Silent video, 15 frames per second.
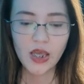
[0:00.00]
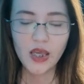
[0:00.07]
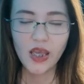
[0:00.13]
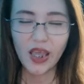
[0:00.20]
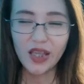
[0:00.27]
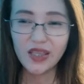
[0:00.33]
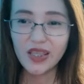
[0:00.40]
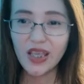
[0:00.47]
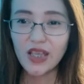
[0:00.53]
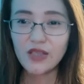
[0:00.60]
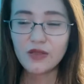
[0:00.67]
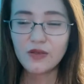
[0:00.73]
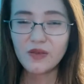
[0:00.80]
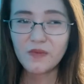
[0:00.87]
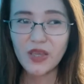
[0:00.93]
And then,
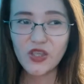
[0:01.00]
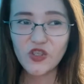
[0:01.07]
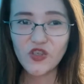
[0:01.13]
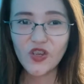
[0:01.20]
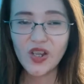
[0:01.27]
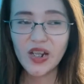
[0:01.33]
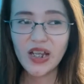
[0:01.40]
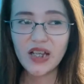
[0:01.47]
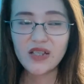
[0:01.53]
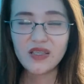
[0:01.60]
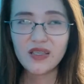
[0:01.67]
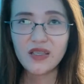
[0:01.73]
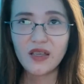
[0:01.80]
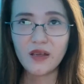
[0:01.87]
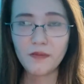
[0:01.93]
make sure lang
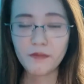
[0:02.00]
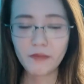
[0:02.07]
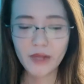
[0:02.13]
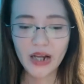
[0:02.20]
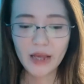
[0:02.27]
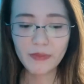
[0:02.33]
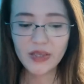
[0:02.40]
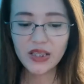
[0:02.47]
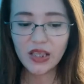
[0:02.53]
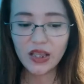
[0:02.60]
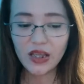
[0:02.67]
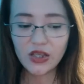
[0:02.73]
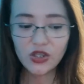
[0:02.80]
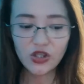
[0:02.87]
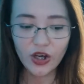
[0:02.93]
na marami
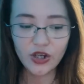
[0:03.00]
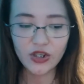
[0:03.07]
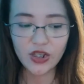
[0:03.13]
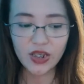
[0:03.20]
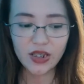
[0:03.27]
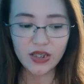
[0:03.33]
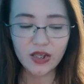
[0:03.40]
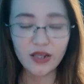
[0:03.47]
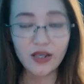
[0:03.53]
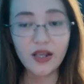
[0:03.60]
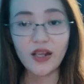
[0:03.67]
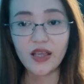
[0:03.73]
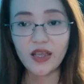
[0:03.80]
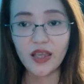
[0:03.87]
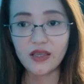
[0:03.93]
silang charges na
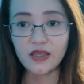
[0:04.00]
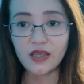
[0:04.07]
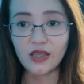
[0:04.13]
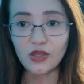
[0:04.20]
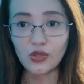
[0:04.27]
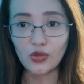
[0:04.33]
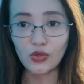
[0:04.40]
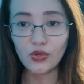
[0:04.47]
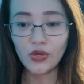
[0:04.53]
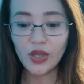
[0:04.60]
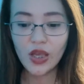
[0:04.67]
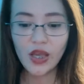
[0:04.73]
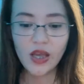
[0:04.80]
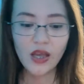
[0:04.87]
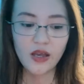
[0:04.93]
nilagay dito.
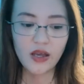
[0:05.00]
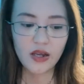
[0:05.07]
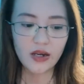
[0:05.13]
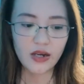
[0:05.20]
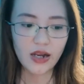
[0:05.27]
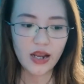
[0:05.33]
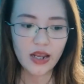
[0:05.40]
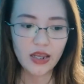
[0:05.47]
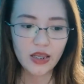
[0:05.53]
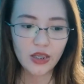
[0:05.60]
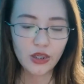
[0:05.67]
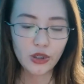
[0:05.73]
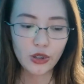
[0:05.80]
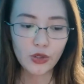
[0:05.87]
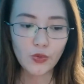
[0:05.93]
Like
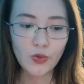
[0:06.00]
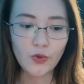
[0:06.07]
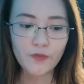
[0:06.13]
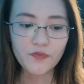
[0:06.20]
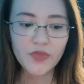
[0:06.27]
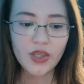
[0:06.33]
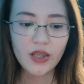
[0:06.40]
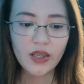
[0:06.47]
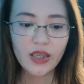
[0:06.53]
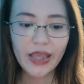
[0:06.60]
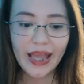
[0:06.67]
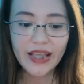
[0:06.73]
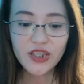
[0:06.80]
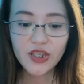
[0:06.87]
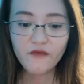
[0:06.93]
yung
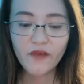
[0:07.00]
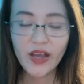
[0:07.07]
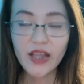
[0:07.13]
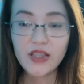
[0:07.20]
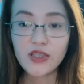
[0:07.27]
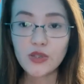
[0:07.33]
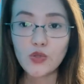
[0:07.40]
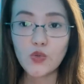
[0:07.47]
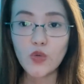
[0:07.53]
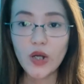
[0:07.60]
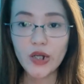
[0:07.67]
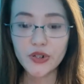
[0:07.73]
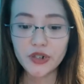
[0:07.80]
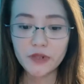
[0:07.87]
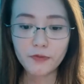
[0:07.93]
cash advance,
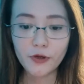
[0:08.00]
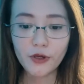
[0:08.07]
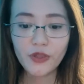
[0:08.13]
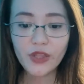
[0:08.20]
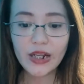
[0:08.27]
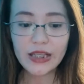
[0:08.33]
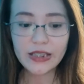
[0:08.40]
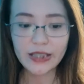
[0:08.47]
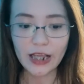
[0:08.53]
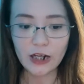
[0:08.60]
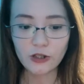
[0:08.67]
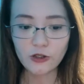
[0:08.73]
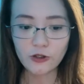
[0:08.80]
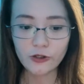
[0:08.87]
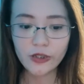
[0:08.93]
200 per
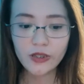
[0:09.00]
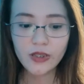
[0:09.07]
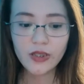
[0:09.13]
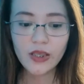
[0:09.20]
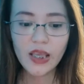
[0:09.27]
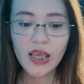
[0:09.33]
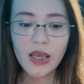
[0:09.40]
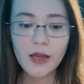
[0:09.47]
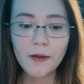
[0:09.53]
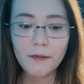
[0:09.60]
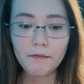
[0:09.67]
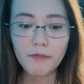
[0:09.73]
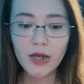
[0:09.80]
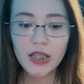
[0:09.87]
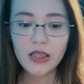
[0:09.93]
transactions.
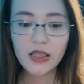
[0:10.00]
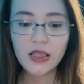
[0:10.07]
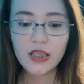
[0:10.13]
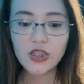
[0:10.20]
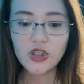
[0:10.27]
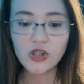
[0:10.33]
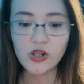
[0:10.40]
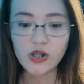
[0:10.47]
Monthly late